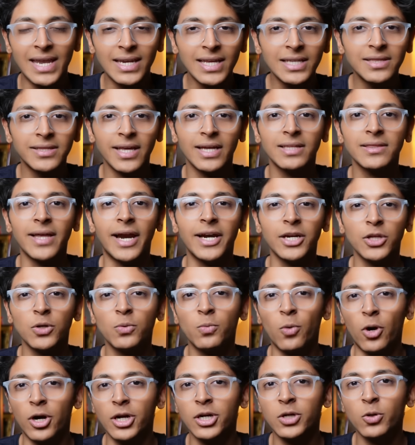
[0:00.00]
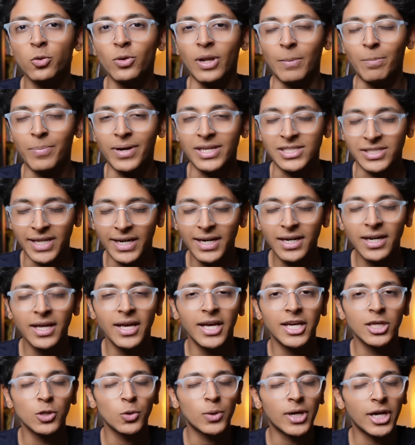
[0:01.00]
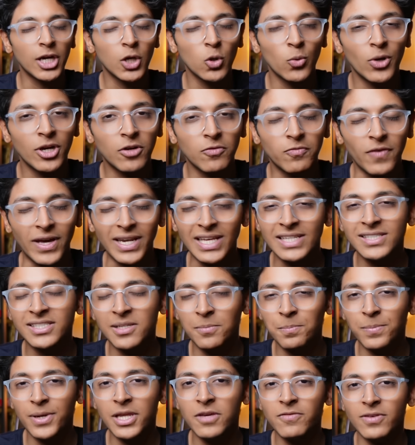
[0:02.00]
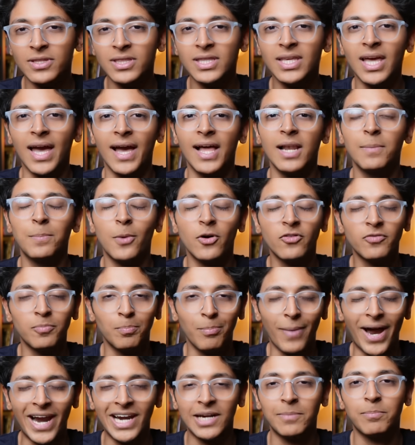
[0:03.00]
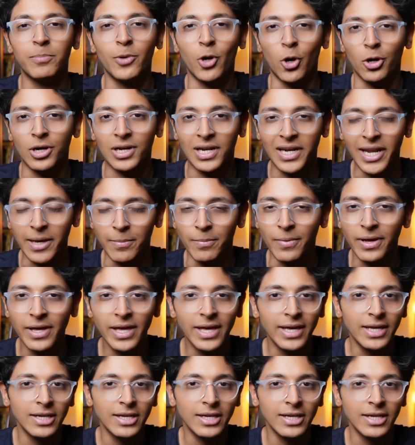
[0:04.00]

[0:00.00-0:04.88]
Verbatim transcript: Anything that you want to represent, you can do it very simply with the help of Matplotlib.